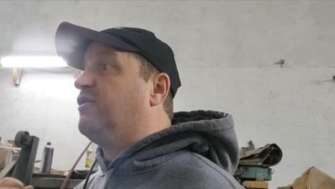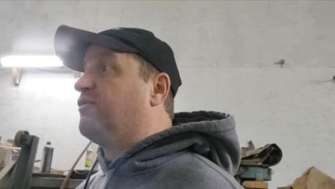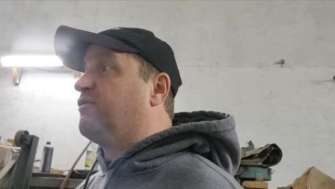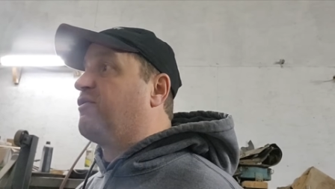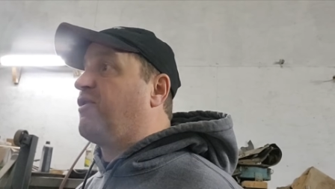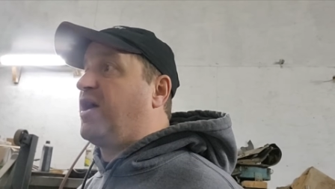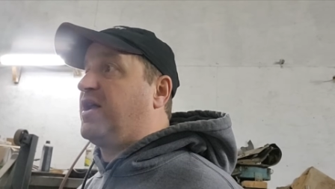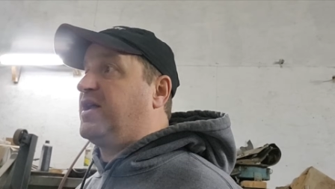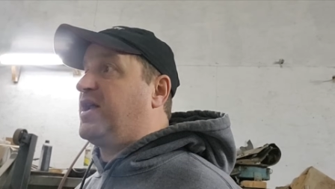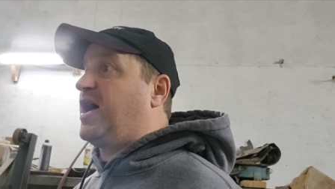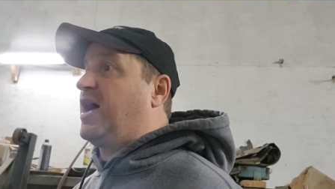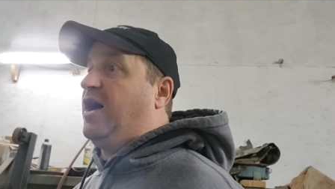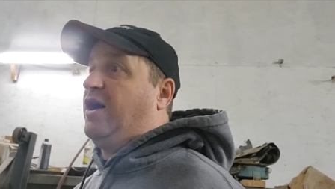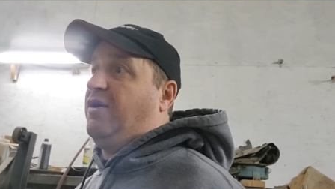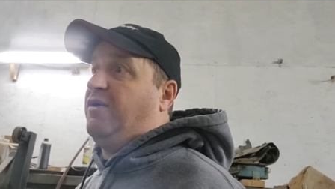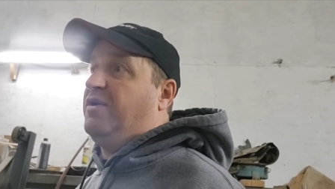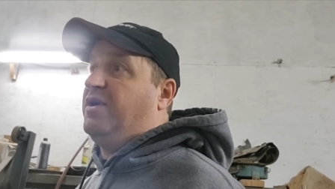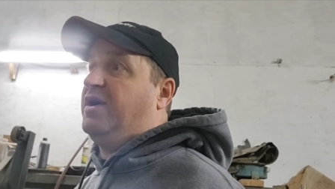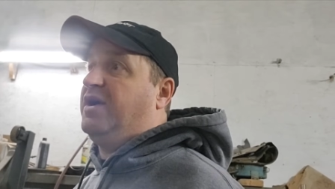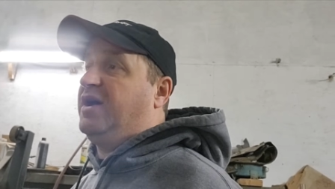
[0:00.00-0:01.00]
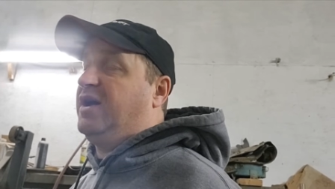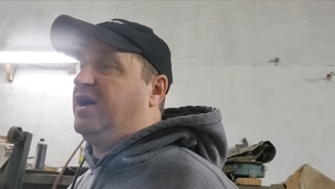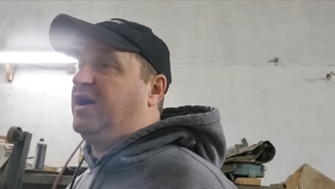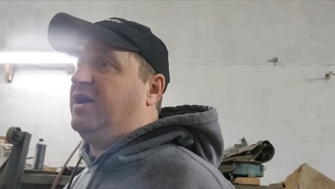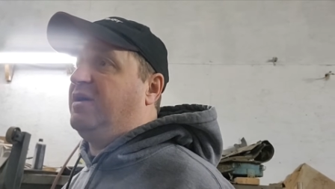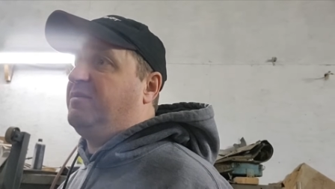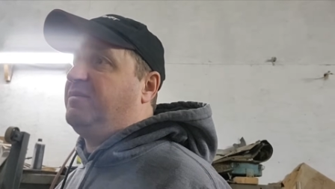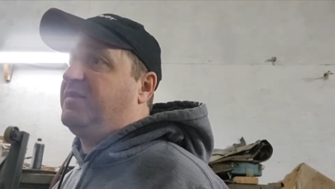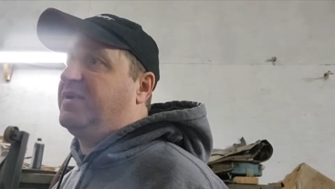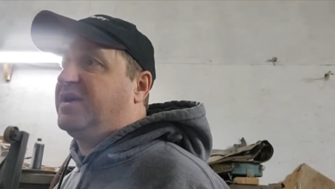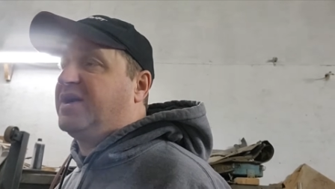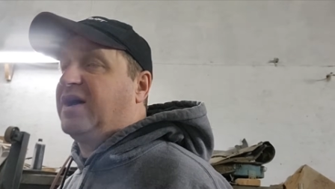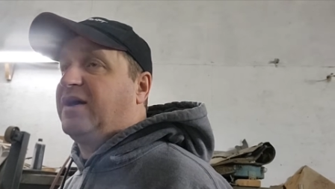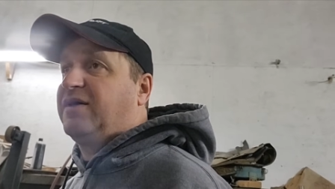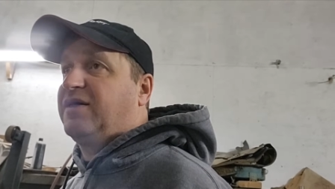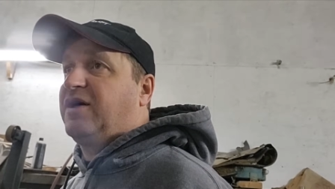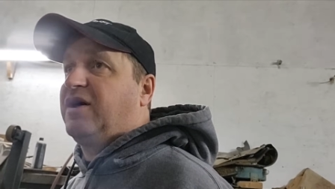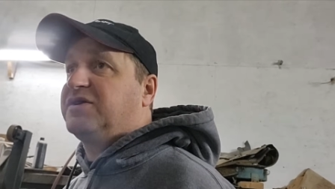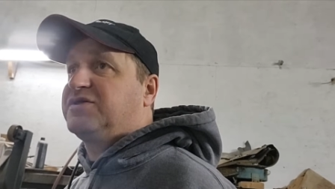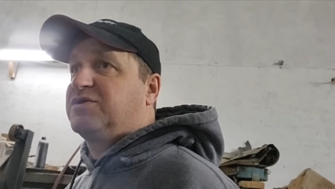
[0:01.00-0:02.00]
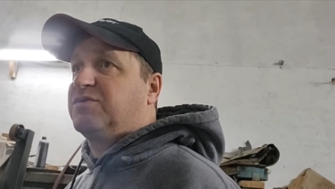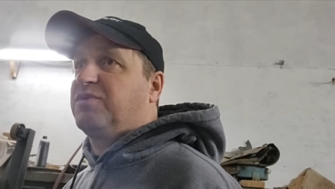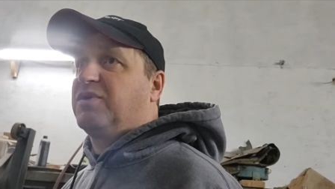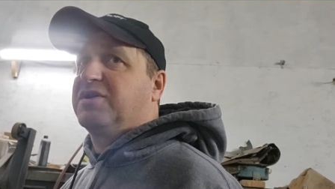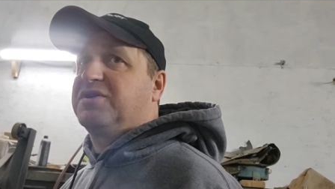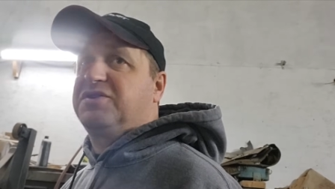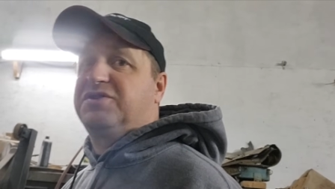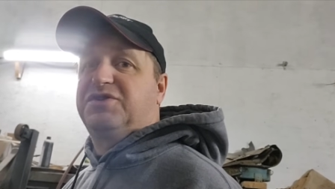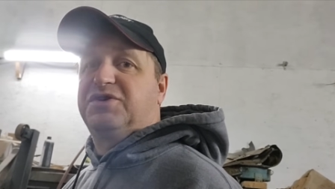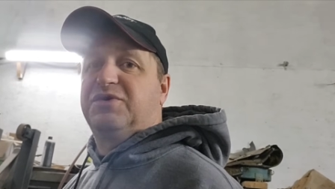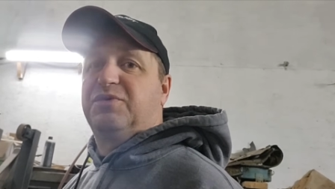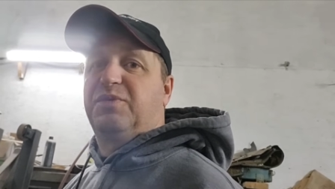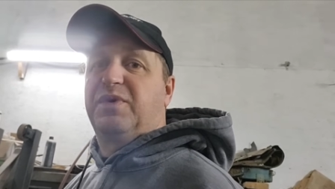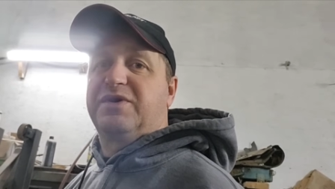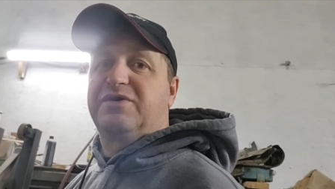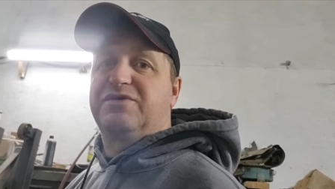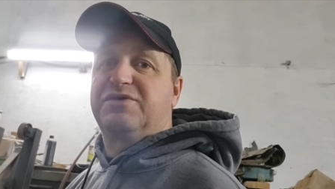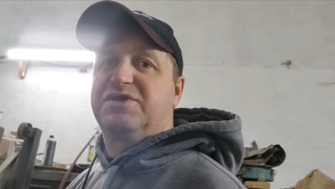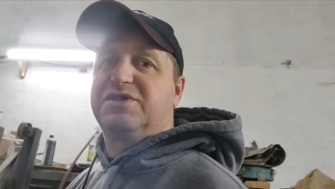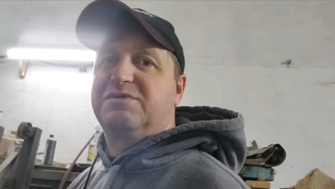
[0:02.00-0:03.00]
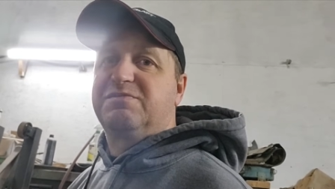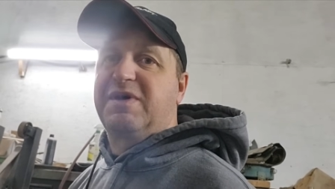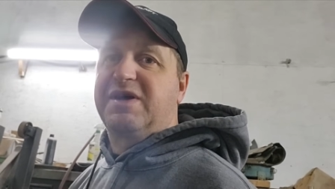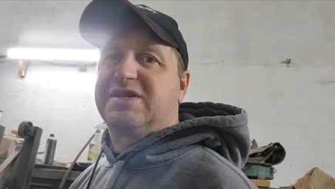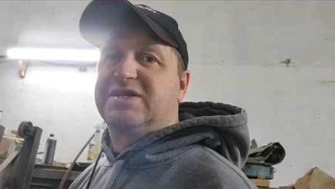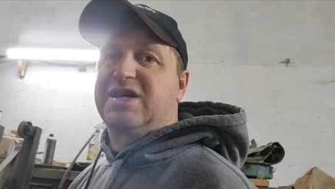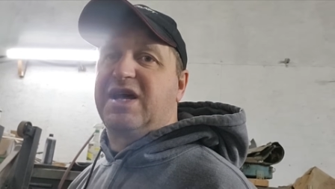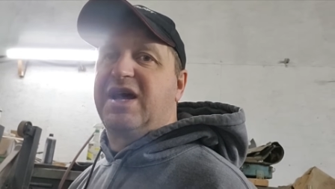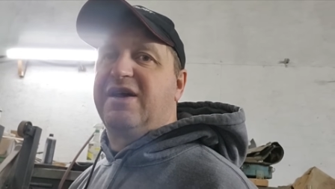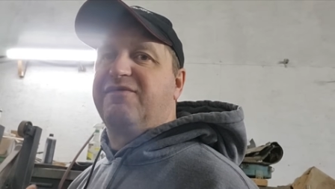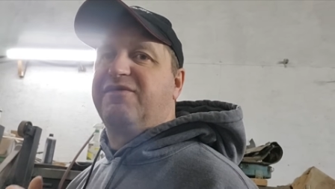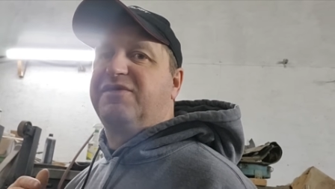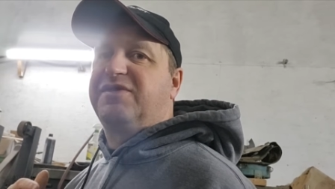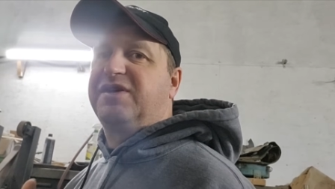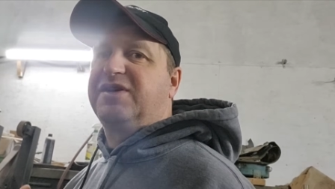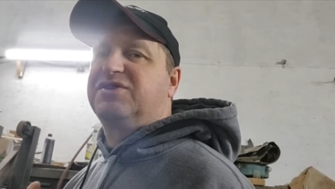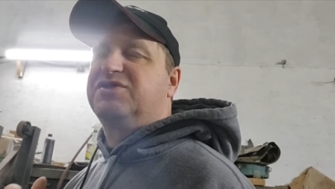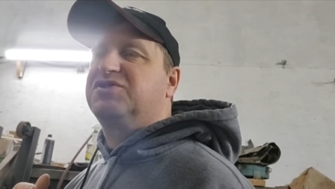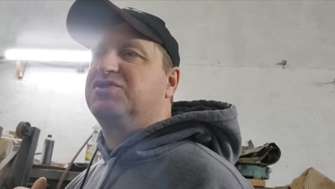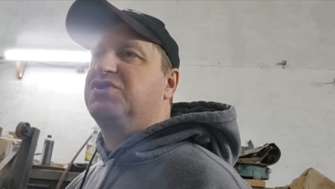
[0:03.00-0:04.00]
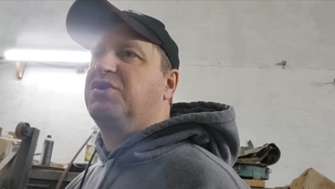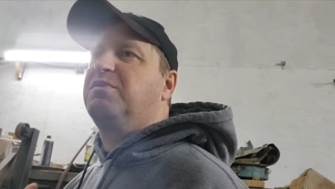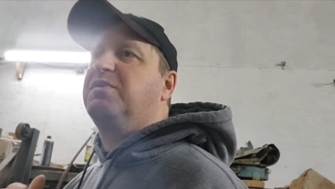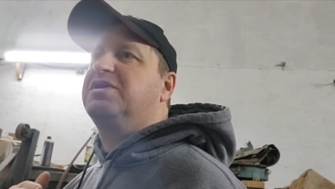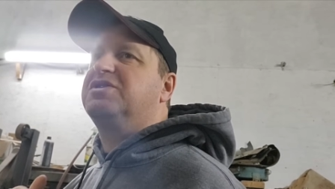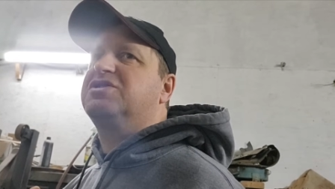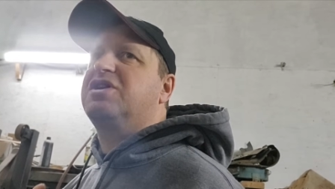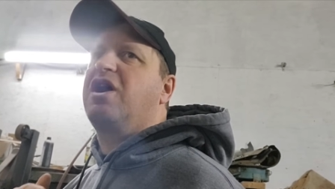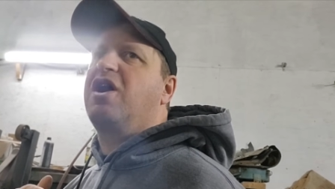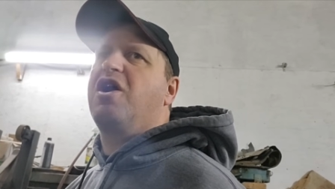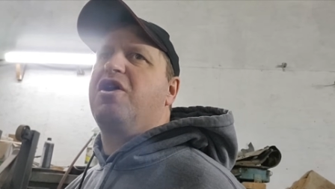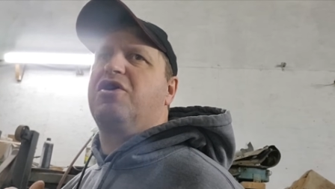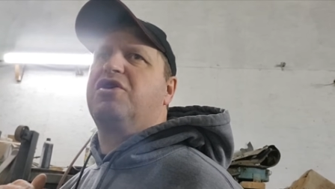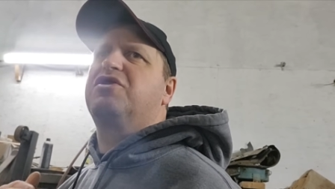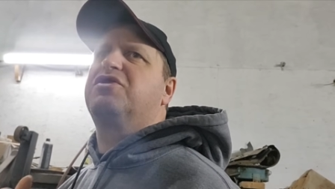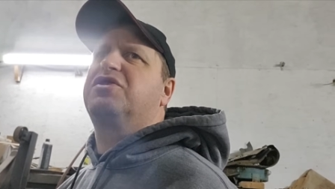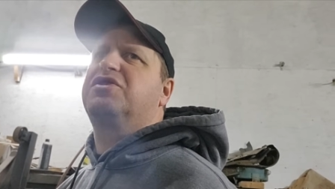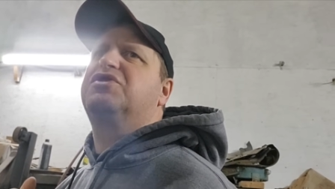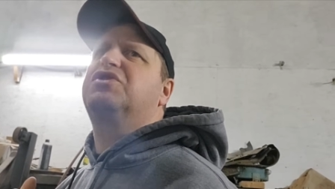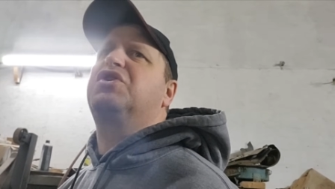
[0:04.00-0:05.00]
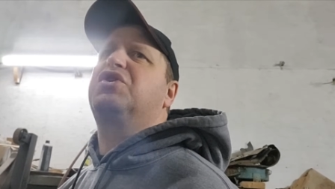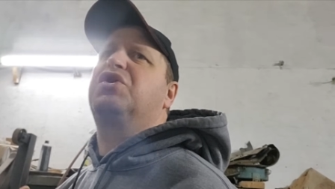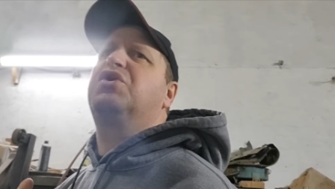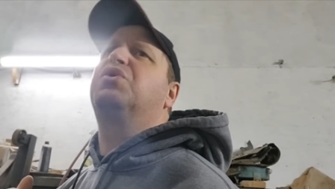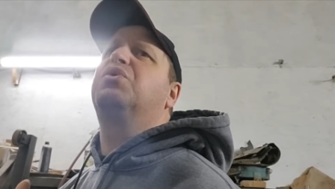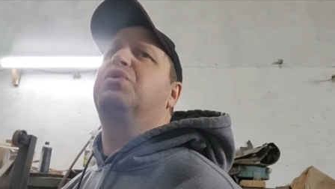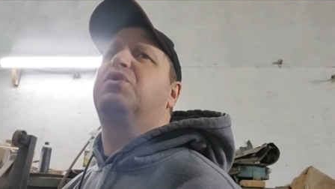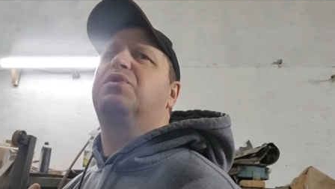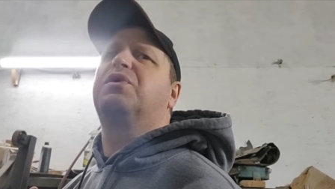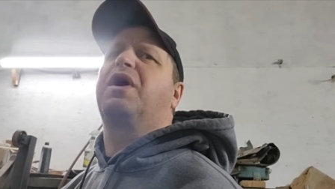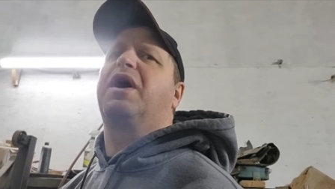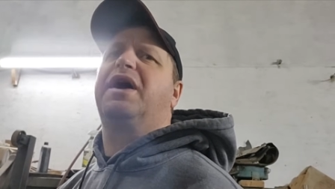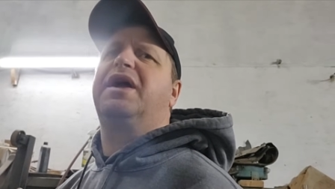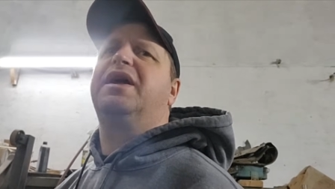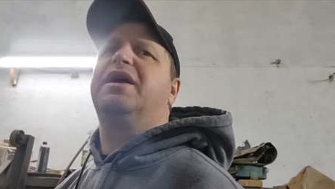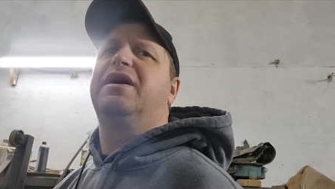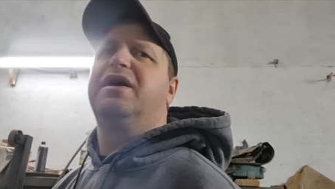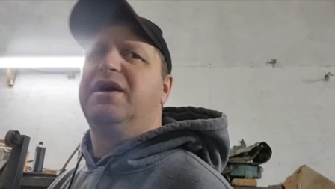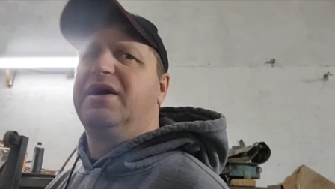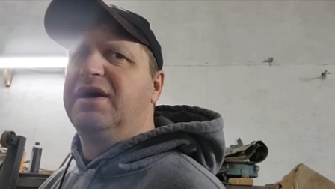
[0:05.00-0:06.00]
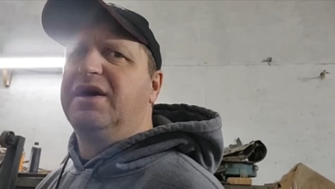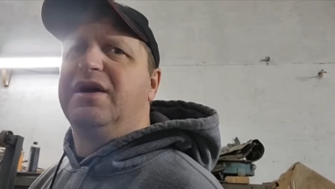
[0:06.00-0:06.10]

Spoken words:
Right now, I got lots of work to do. Winter just makes everything so much harder to do, right?